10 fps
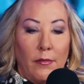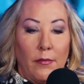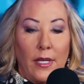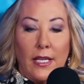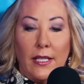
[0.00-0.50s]

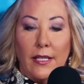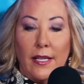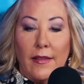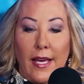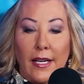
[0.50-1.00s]
men,
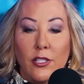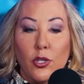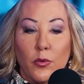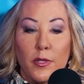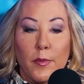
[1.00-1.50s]
and that is
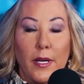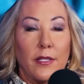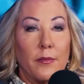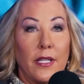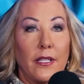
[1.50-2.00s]
your
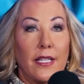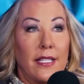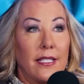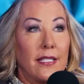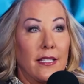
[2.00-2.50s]
responsibility
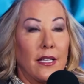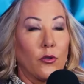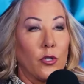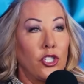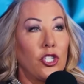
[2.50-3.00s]
as a
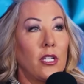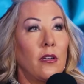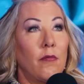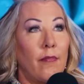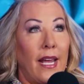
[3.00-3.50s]

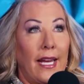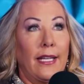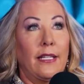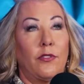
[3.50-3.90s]
Christian man.